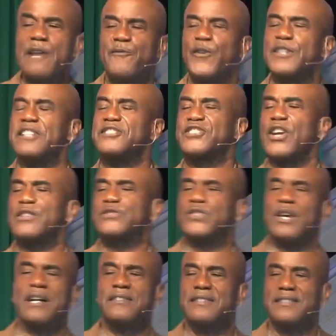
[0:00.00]
for the church to
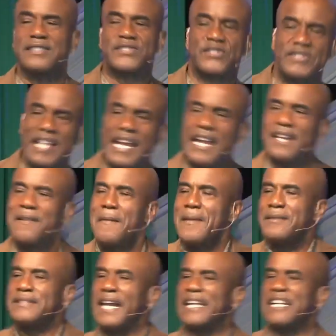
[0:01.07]
understand
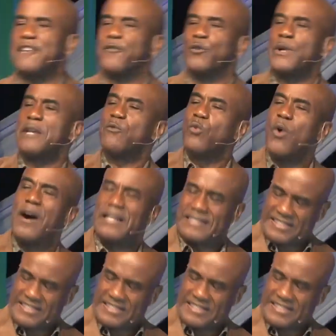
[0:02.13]
that if we want